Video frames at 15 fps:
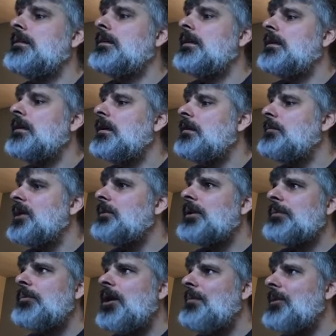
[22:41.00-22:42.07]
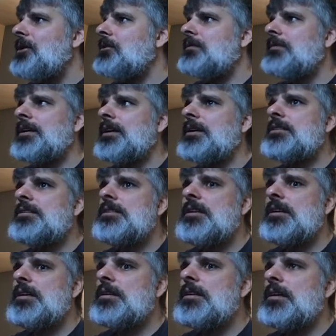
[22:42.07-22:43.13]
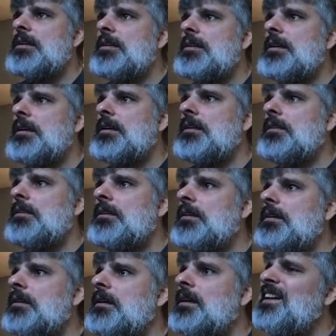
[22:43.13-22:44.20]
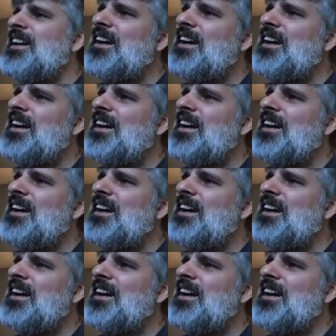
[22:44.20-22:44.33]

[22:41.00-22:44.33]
And then, yeah, we can pop on over to XG and take a look.